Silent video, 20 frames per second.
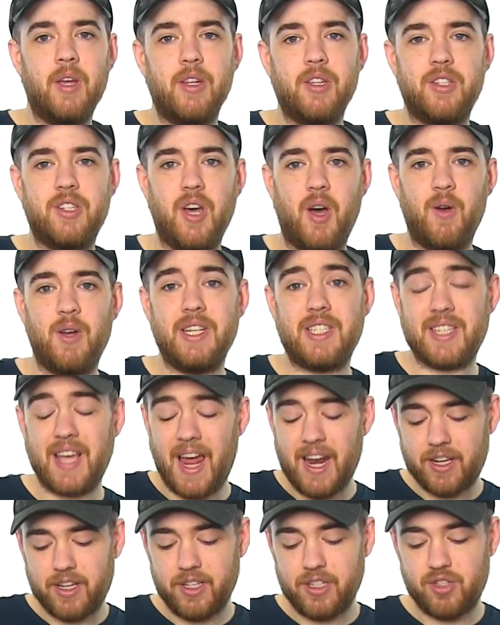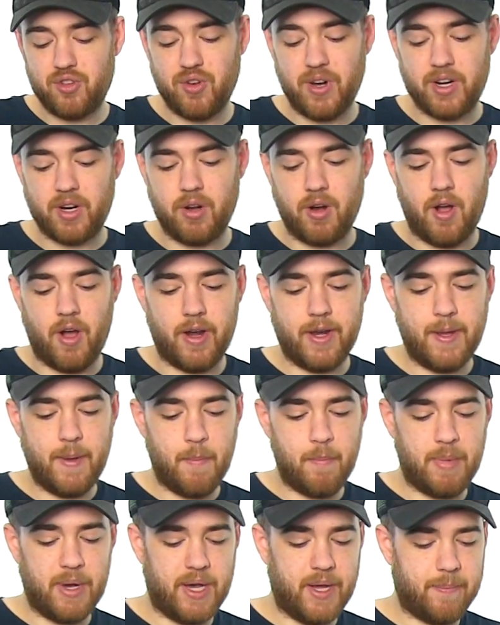So it's got a good trigger on it,
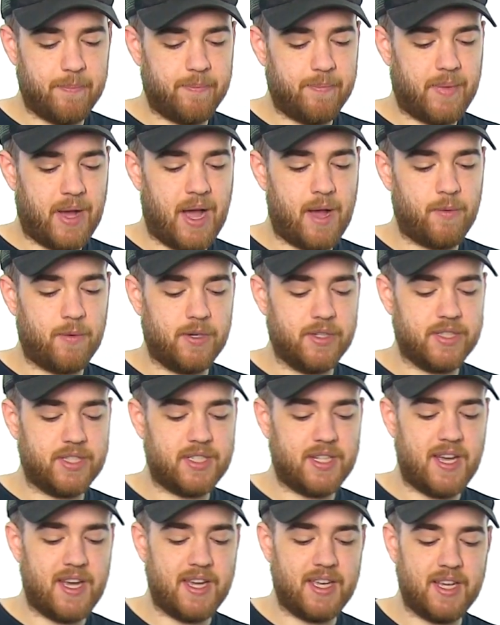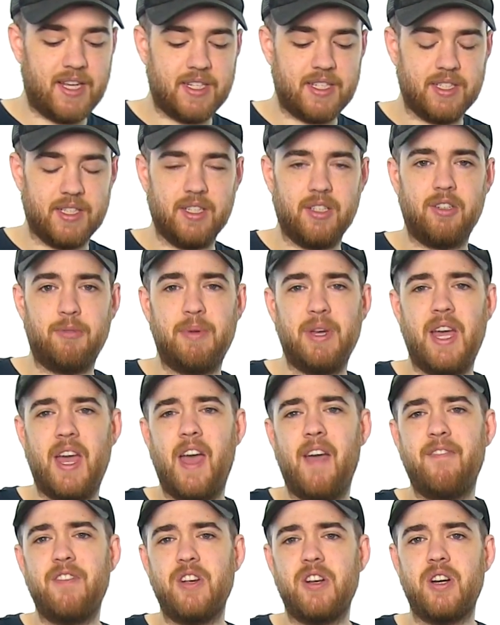but I will say it's a little bit
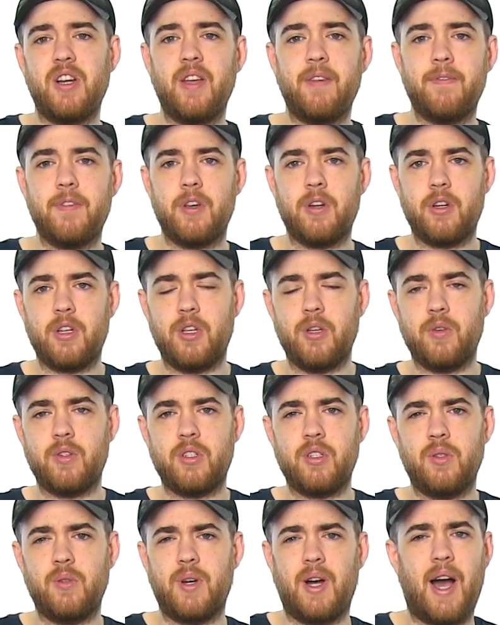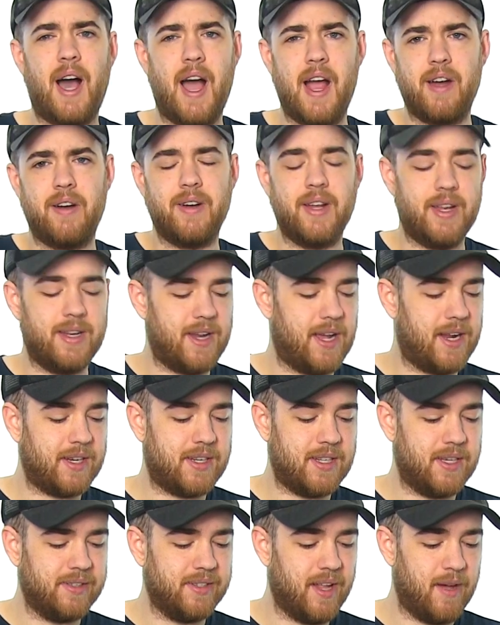heavier if you're used to a higher end
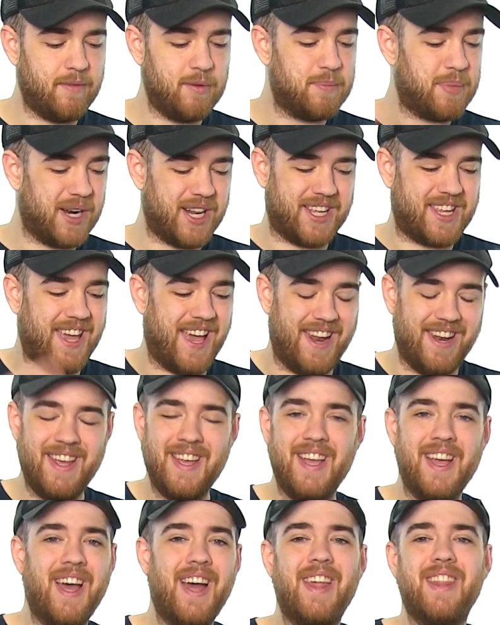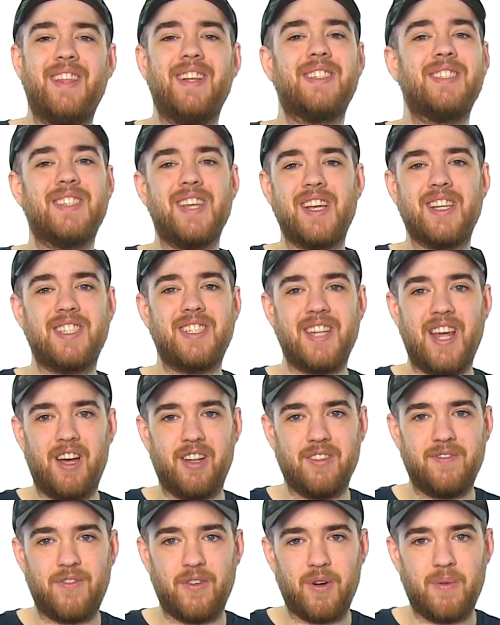1911. But again, this thing
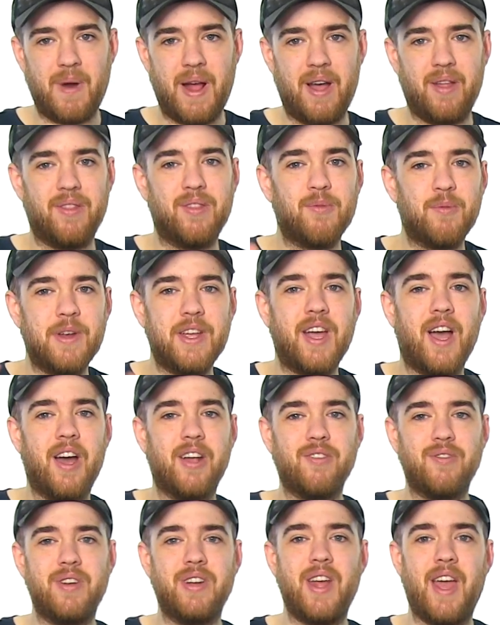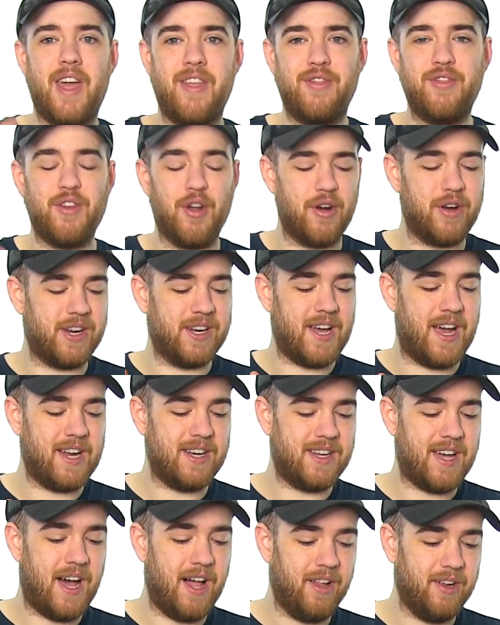sells for around
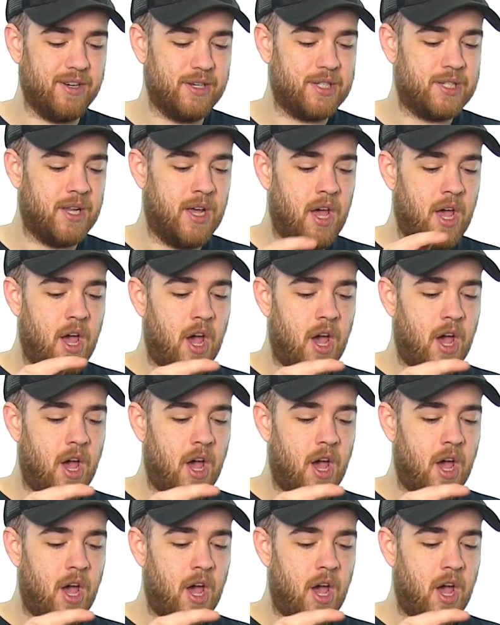$339.